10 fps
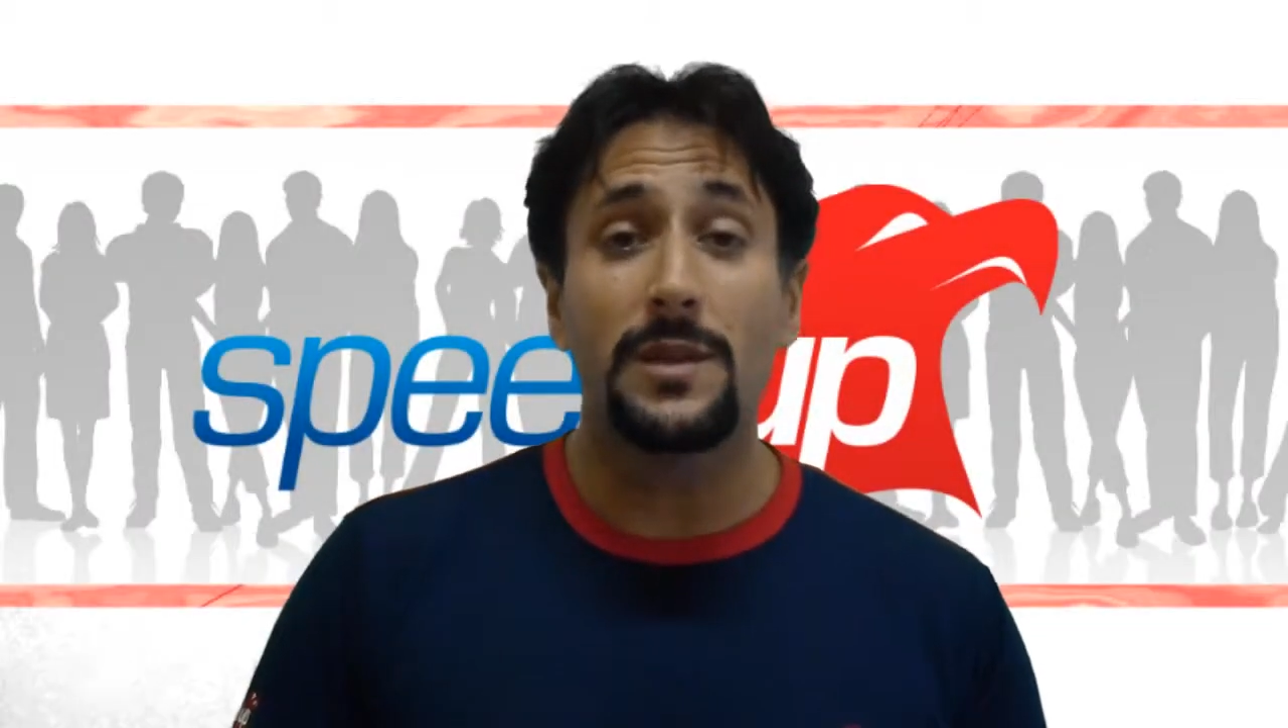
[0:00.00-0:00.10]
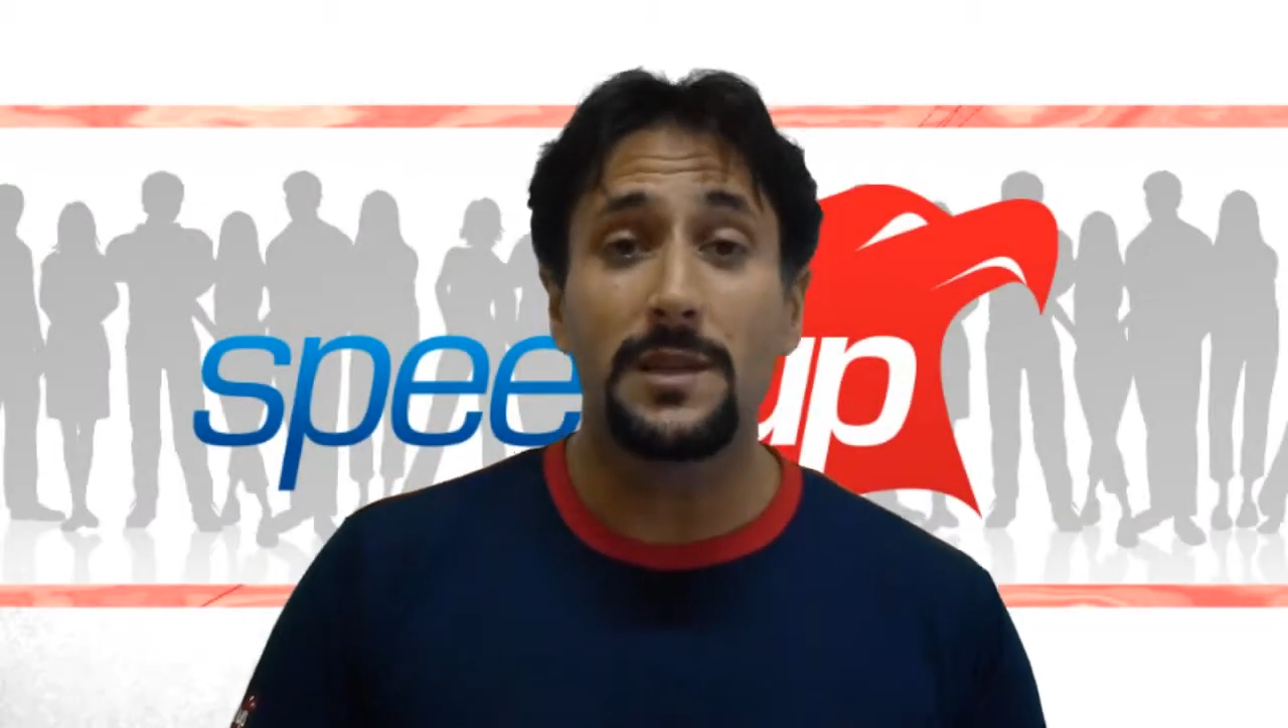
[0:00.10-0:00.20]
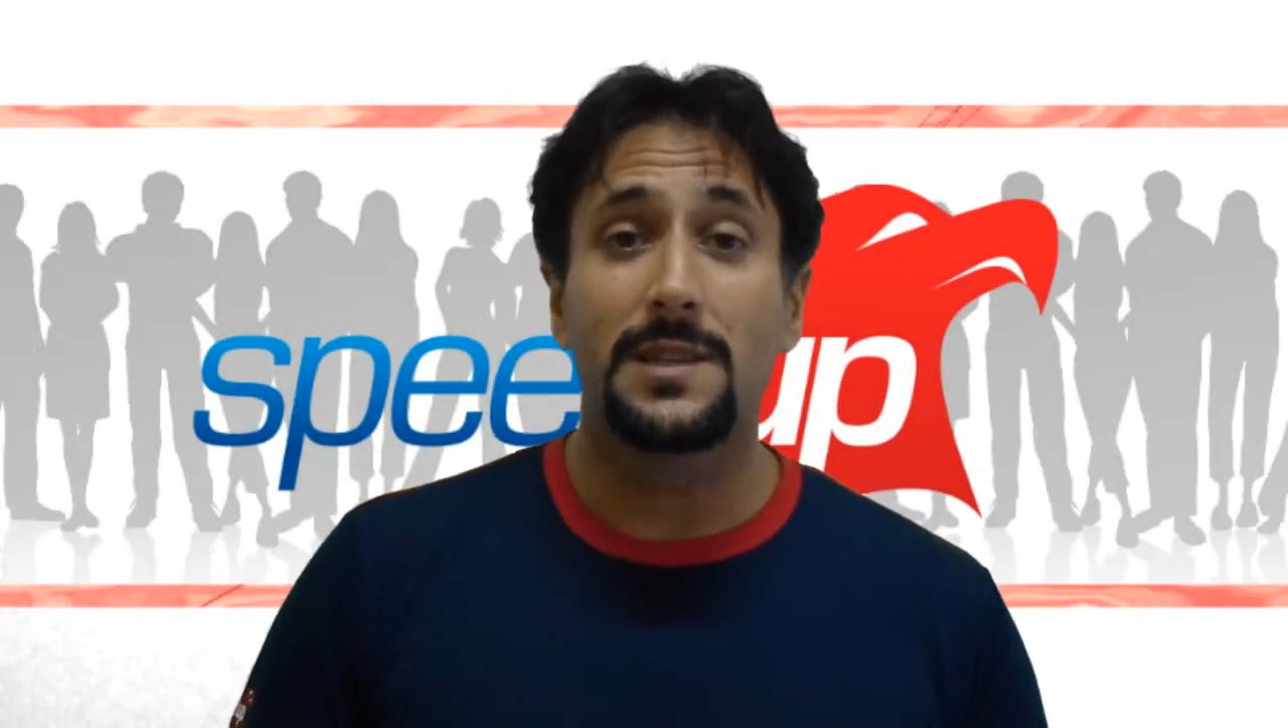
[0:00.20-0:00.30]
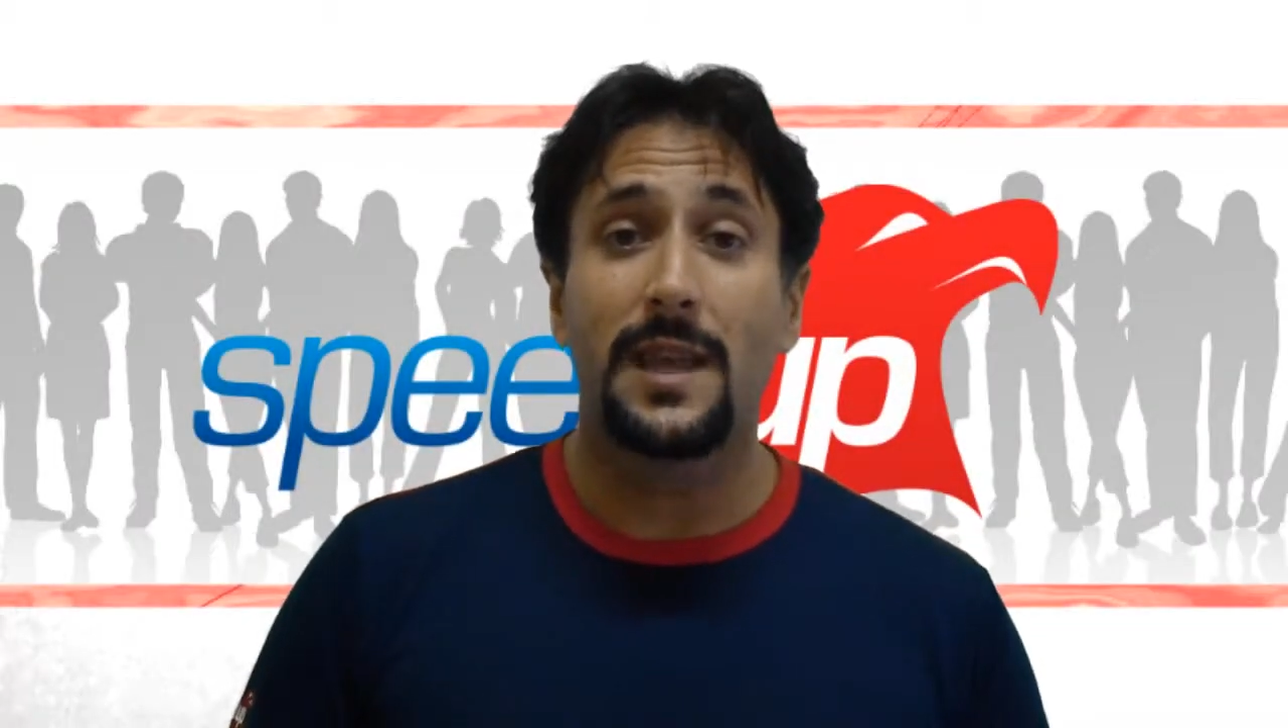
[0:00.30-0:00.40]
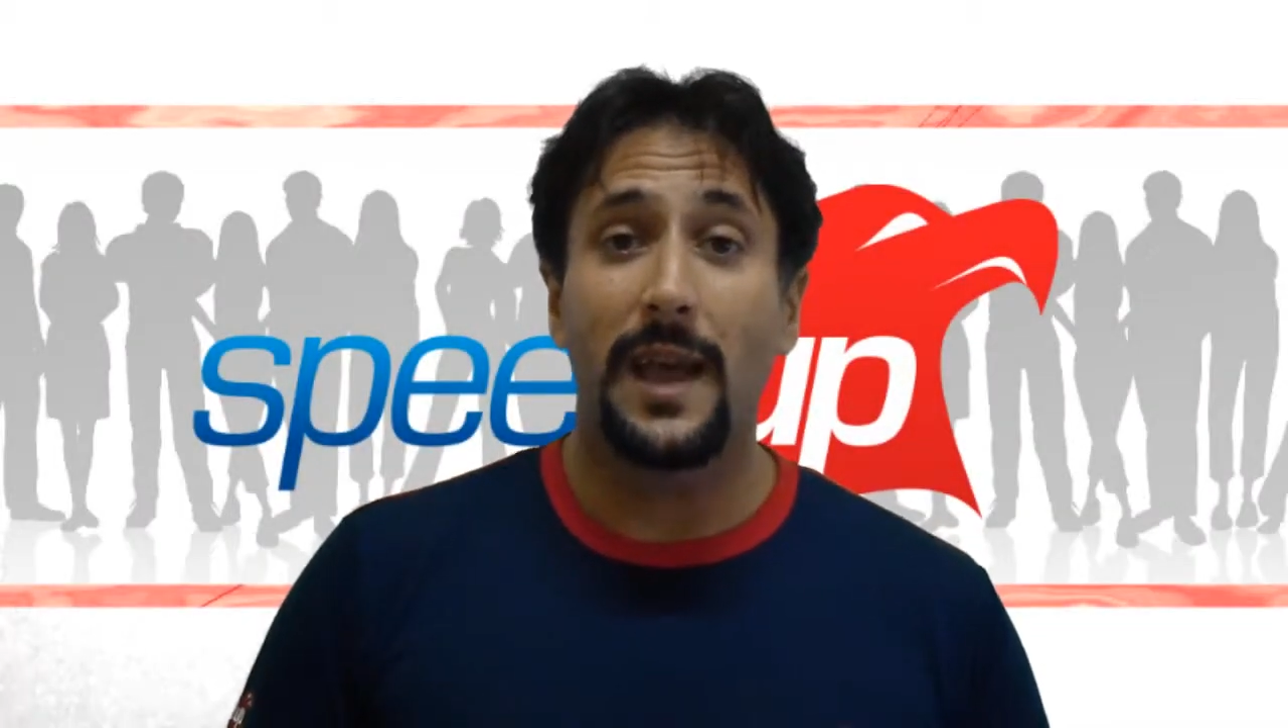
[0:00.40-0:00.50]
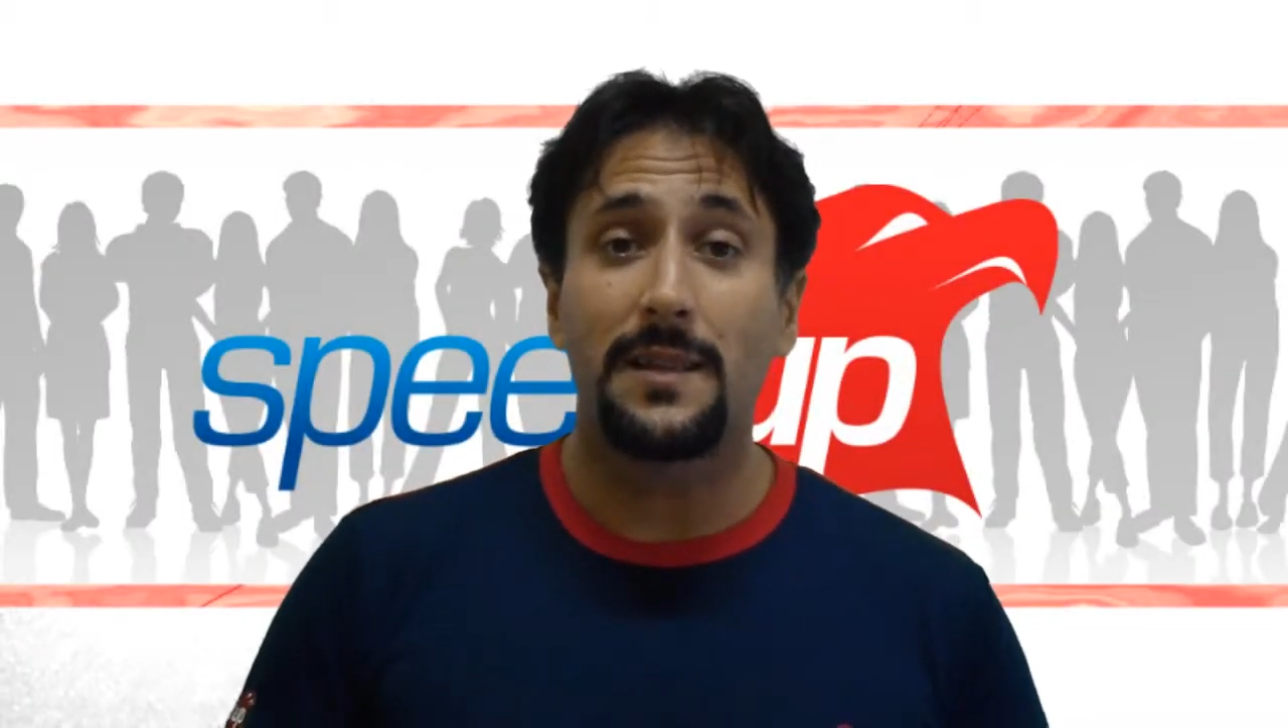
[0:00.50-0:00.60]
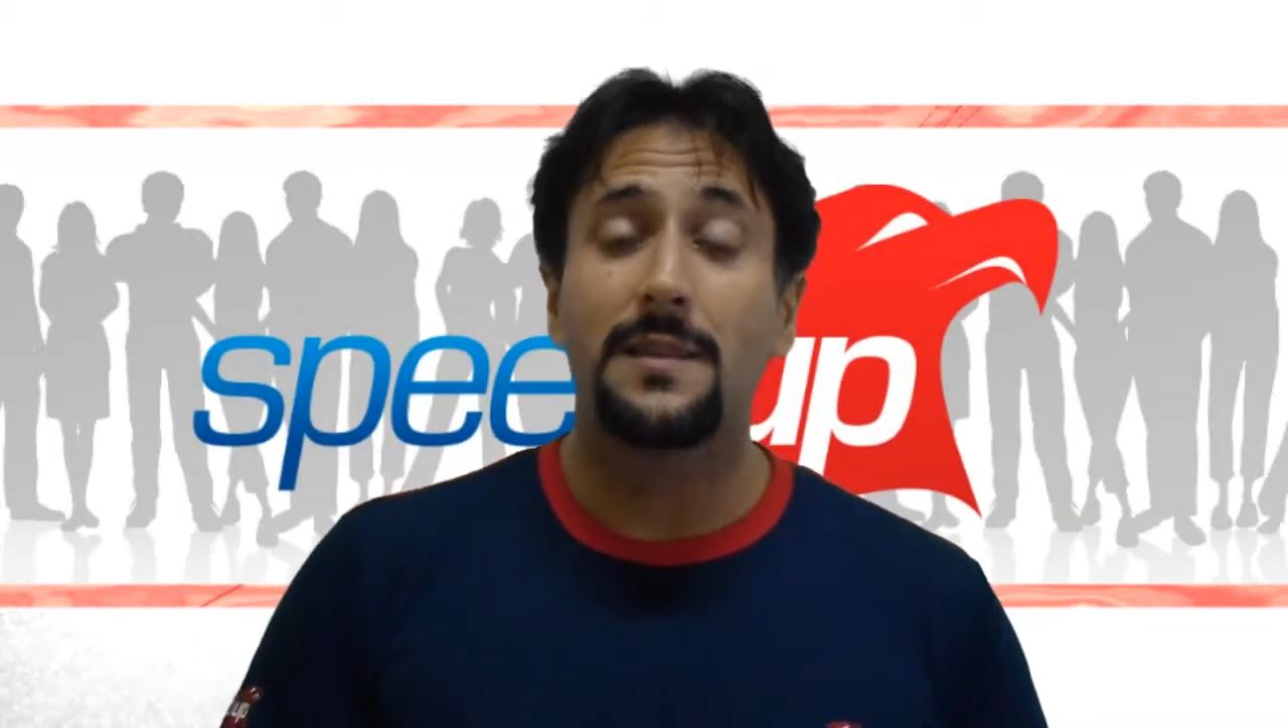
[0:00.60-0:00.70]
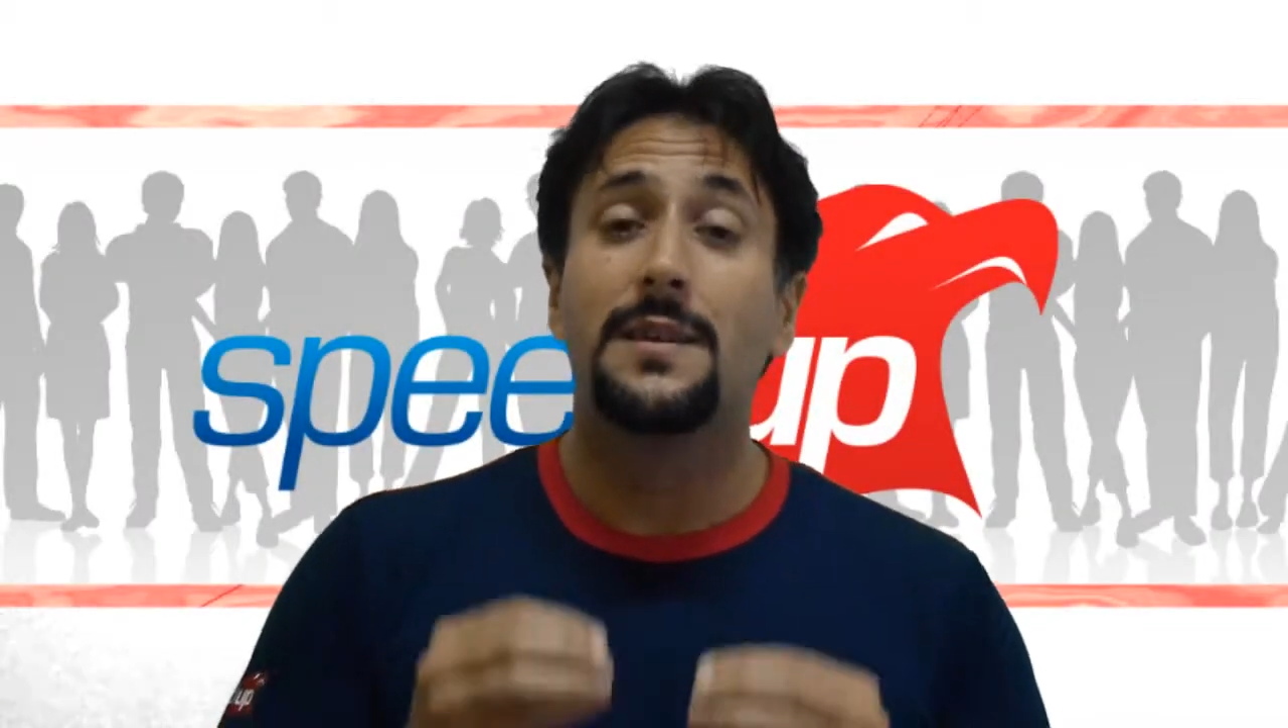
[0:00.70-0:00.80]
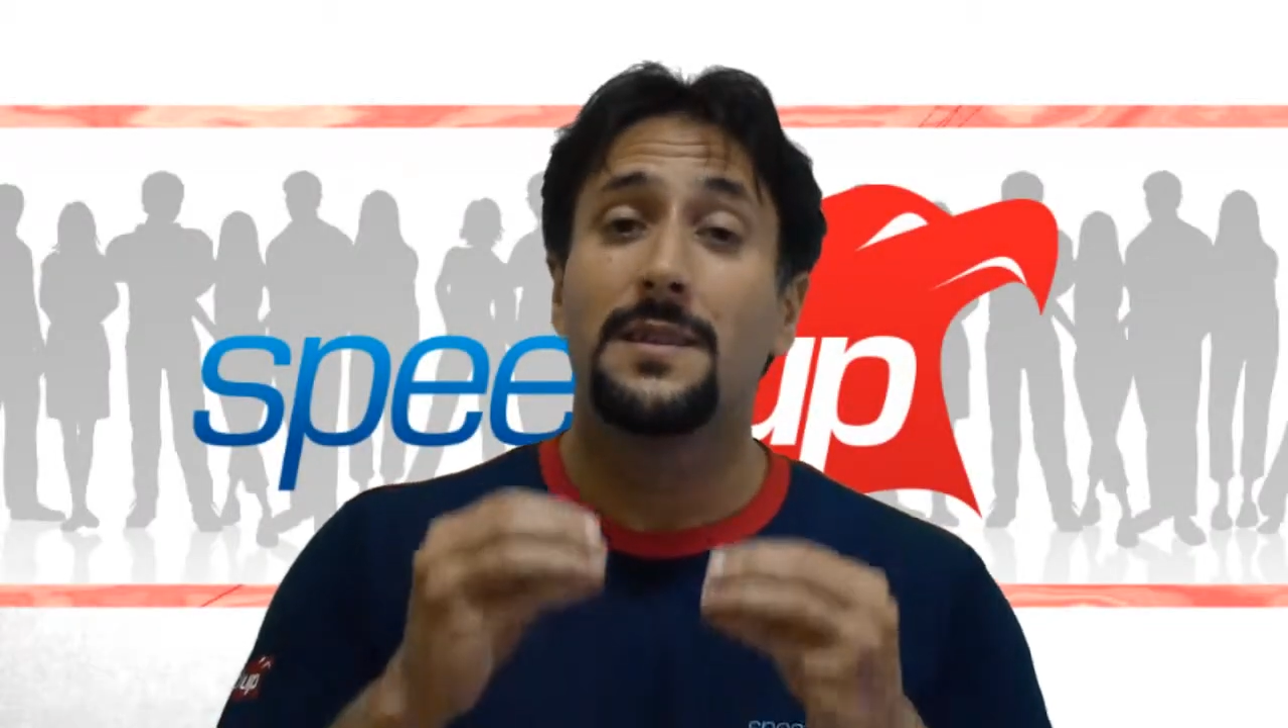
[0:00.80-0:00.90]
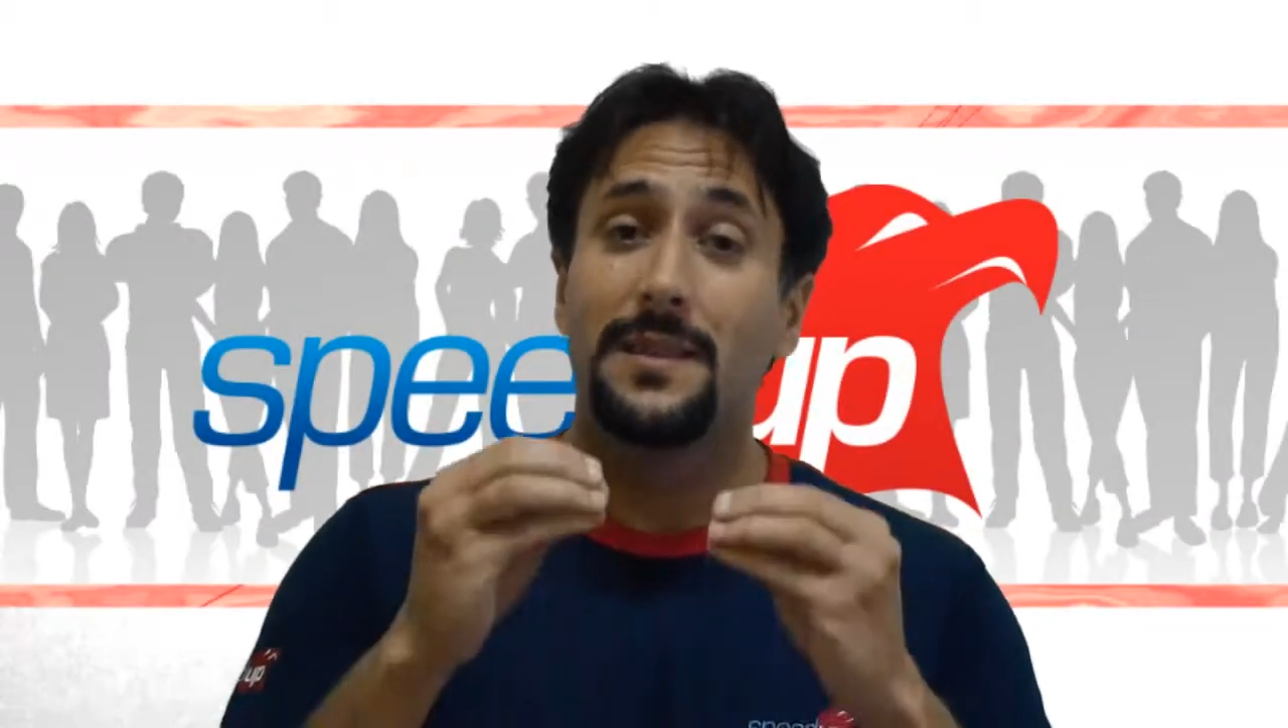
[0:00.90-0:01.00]

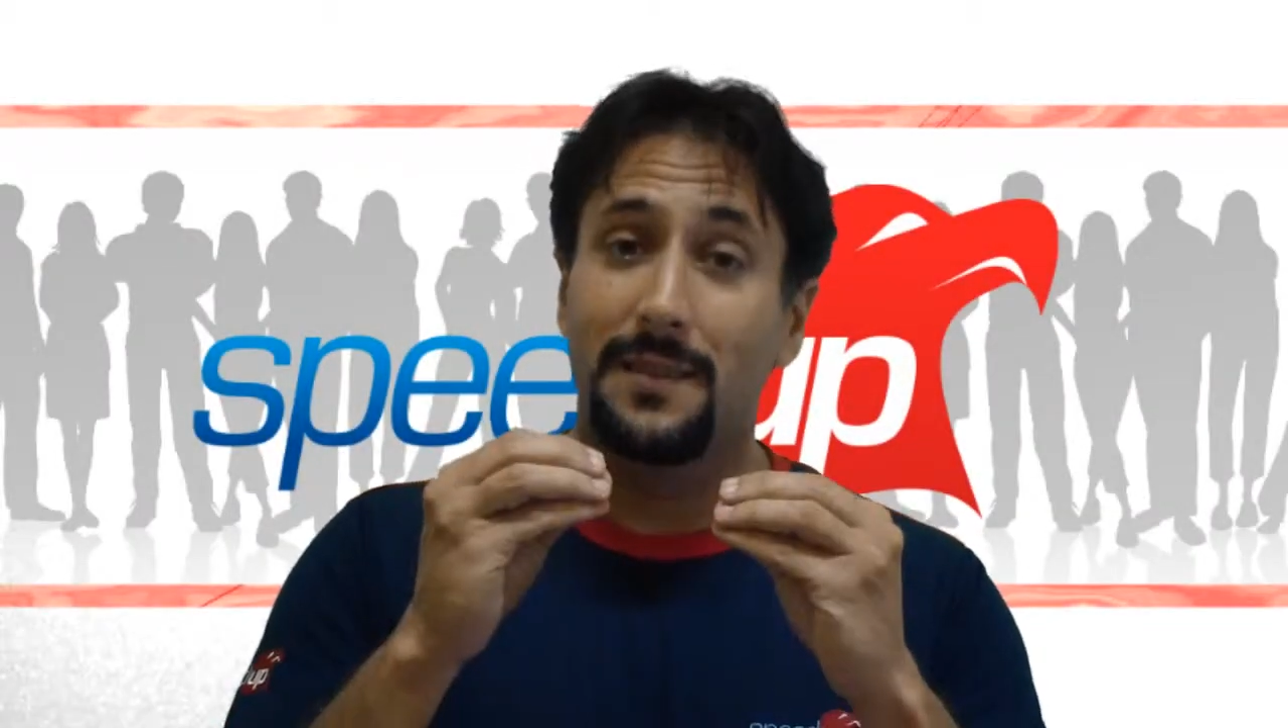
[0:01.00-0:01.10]
understand